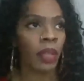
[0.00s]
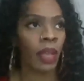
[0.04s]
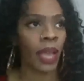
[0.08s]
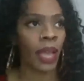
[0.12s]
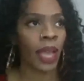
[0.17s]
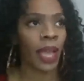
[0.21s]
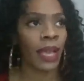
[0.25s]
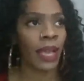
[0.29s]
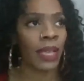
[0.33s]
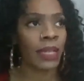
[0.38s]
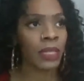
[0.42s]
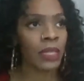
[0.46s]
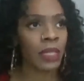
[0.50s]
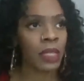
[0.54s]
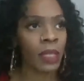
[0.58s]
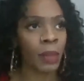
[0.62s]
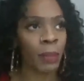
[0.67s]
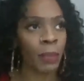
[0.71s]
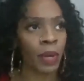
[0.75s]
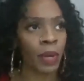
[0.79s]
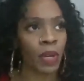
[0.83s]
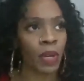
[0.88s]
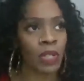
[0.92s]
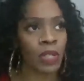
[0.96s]
Ask
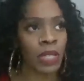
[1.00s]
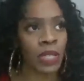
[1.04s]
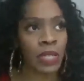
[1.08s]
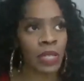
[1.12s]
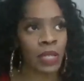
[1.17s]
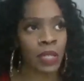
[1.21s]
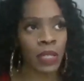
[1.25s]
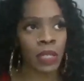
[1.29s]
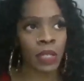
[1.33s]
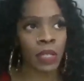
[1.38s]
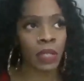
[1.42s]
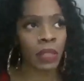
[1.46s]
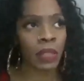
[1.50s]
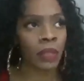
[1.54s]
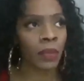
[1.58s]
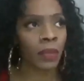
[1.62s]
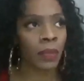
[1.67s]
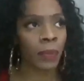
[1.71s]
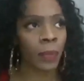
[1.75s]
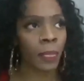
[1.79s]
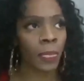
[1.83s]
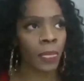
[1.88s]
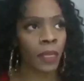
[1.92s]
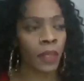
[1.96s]
the
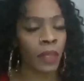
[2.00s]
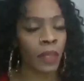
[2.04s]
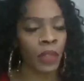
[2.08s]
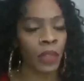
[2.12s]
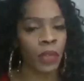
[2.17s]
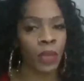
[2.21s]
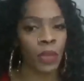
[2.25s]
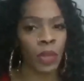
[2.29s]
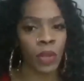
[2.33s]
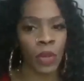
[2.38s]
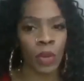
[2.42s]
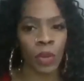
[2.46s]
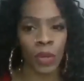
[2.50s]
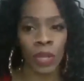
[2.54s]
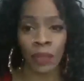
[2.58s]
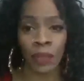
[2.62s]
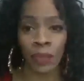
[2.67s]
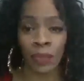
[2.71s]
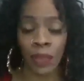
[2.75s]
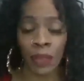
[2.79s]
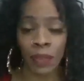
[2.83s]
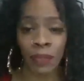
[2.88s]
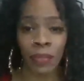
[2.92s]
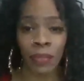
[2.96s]
person, you know,
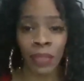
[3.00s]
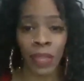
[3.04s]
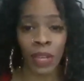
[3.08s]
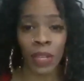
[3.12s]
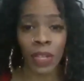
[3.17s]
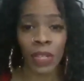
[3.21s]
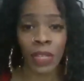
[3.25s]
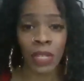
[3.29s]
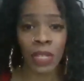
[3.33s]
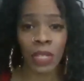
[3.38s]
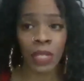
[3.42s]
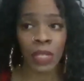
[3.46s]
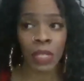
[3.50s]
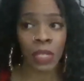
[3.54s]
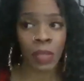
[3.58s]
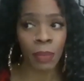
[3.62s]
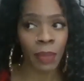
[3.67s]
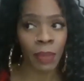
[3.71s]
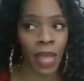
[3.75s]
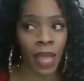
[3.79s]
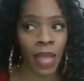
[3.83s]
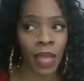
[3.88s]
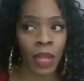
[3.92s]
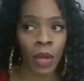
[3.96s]
if there's
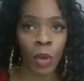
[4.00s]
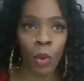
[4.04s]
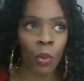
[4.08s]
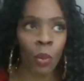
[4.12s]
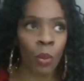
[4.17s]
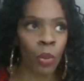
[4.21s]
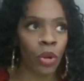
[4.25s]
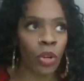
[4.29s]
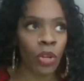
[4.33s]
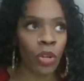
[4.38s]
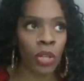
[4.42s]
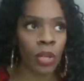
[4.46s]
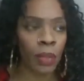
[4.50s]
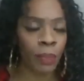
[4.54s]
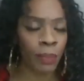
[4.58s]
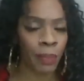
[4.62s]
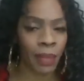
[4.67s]
some kind of work